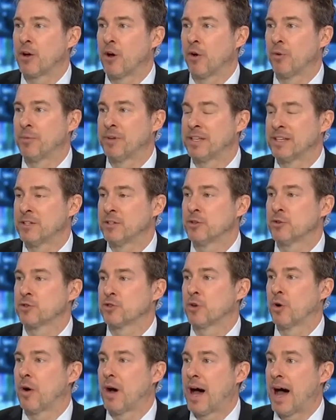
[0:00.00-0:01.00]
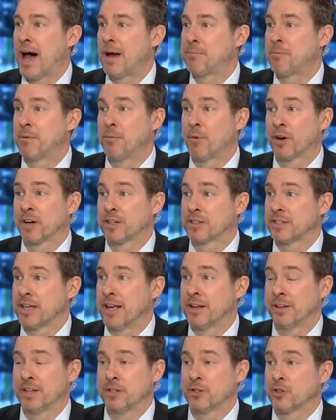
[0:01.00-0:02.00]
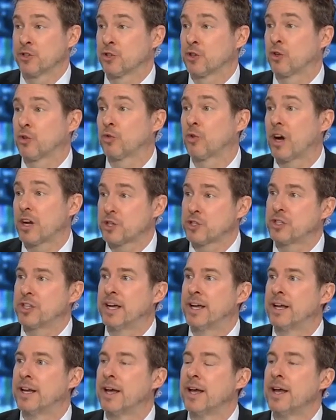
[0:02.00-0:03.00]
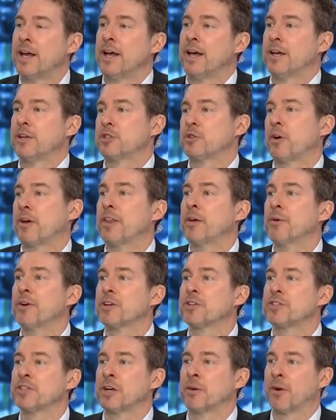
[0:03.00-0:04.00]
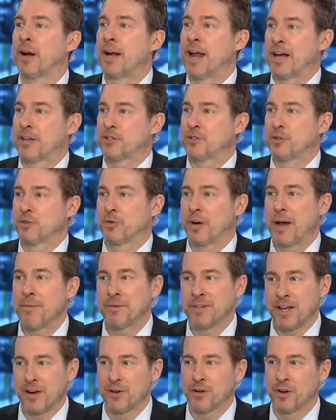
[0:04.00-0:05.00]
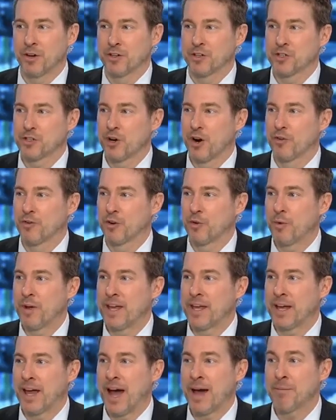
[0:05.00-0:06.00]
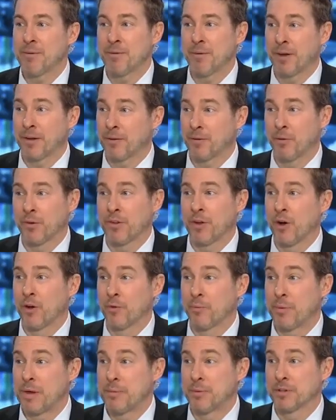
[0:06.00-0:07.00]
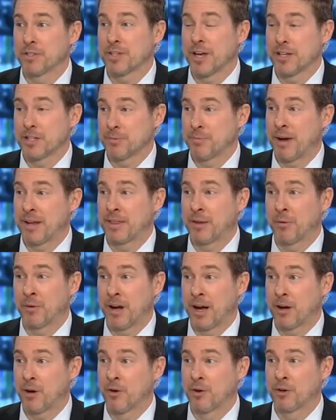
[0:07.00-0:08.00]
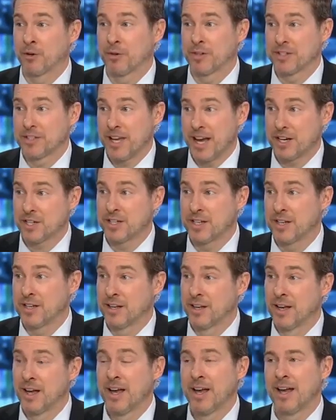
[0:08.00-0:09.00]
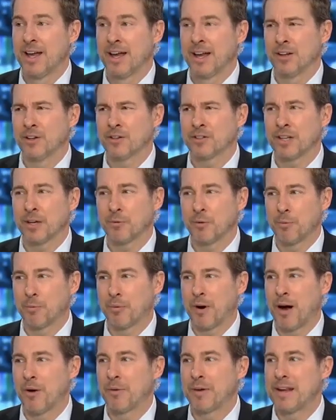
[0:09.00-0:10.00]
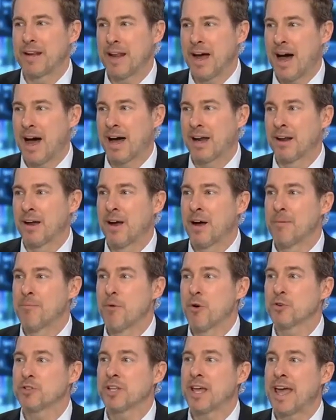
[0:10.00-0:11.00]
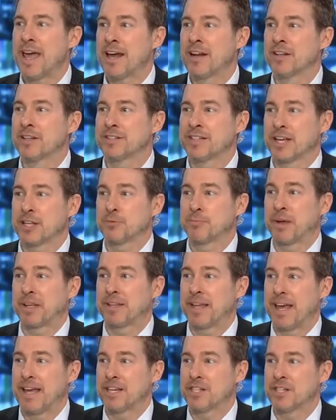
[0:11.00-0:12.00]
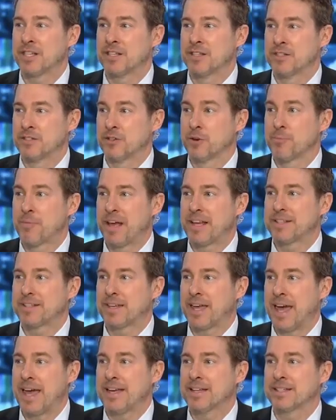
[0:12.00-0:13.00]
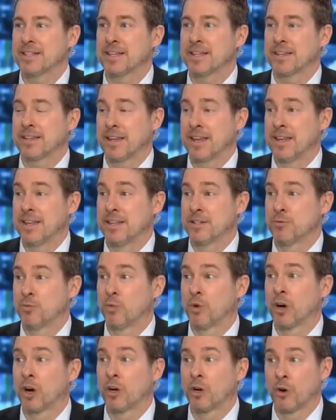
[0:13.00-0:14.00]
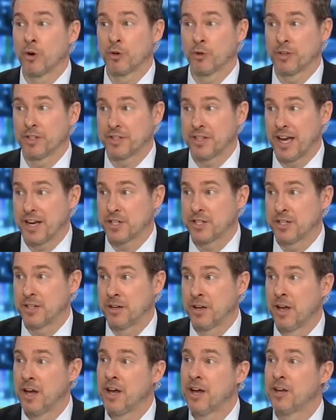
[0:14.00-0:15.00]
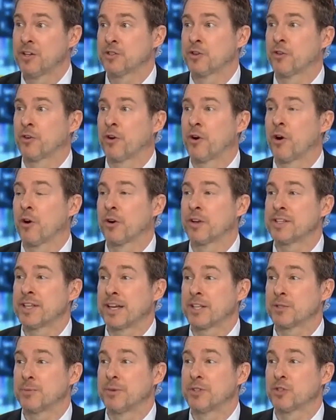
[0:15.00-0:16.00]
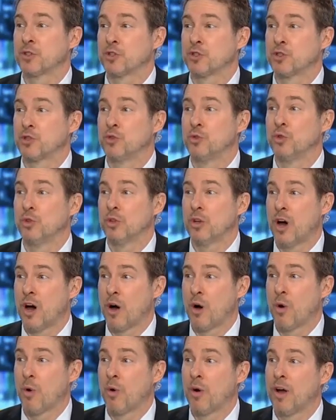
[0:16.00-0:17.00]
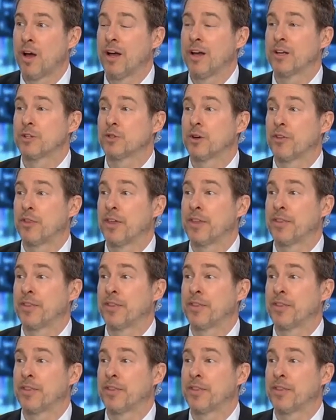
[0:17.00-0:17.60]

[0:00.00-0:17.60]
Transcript: Goldman didn't do so hot, but Morgan Stanley just crushed it. So I think we are seeing right now, Stu, is what I've been telling you on your show every week. I've been like one of the only people suspect that we're not going to recession, and it looks like we're probably not. Most analysts' expectations, their base case is we're going to go into recession, so their earnings estimates are too low. So I yeah.